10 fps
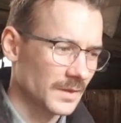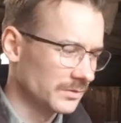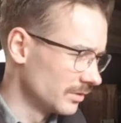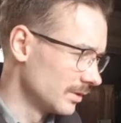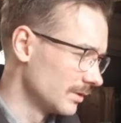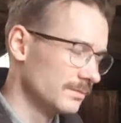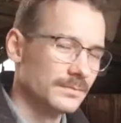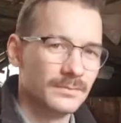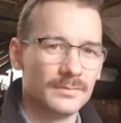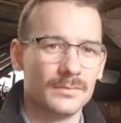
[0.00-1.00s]
the
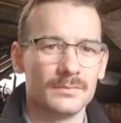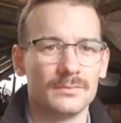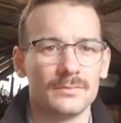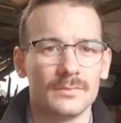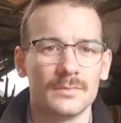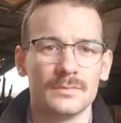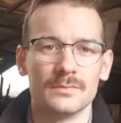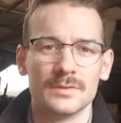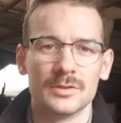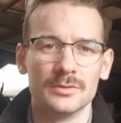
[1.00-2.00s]

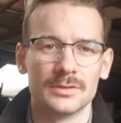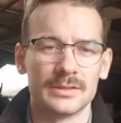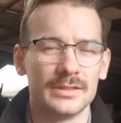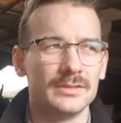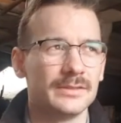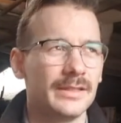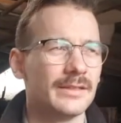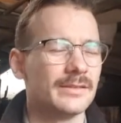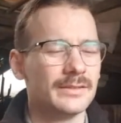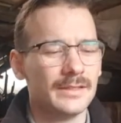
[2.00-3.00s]
tools that I use
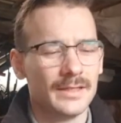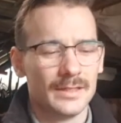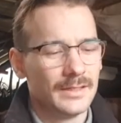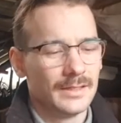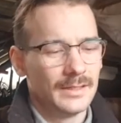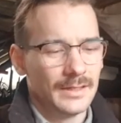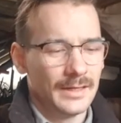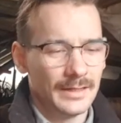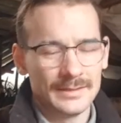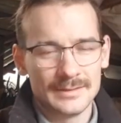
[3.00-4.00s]
now.
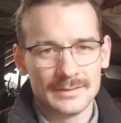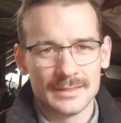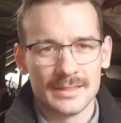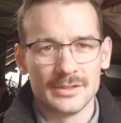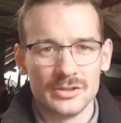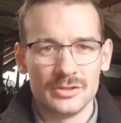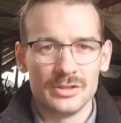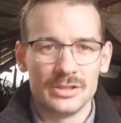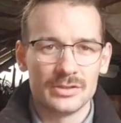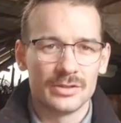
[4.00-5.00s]
And this is the thing,
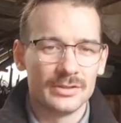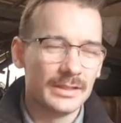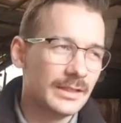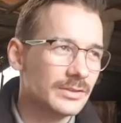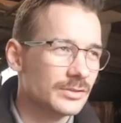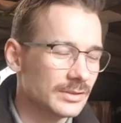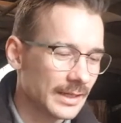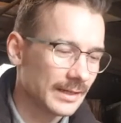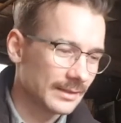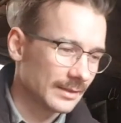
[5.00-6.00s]
you don't need to
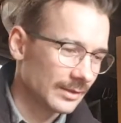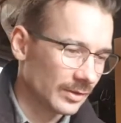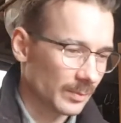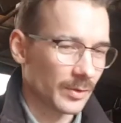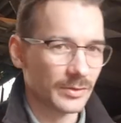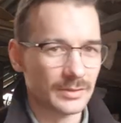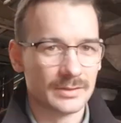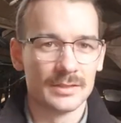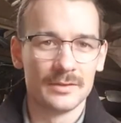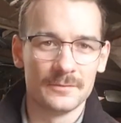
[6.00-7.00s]
get the
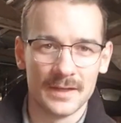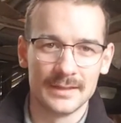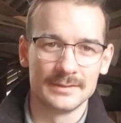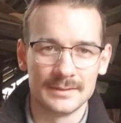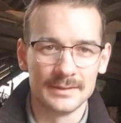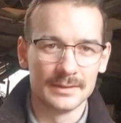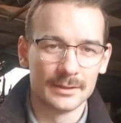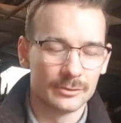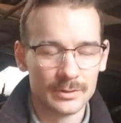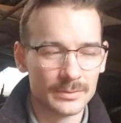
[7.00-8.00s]
most fancy
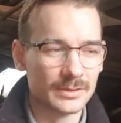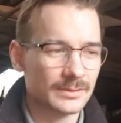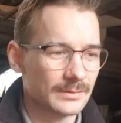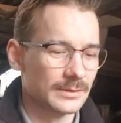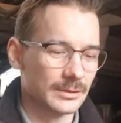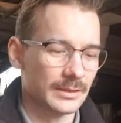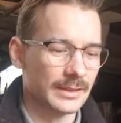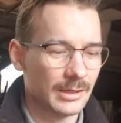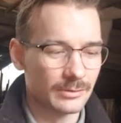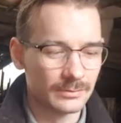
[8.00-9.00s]
equipment,
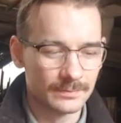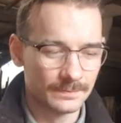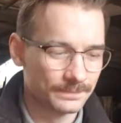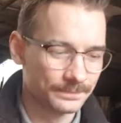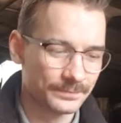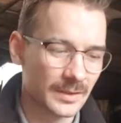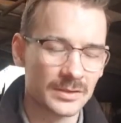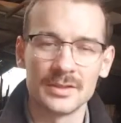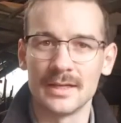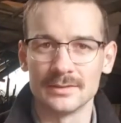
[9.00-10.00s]

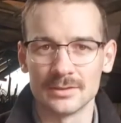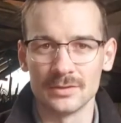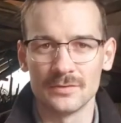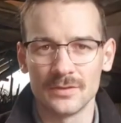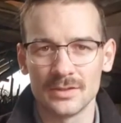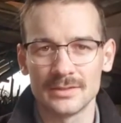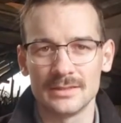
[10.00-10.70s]
so the first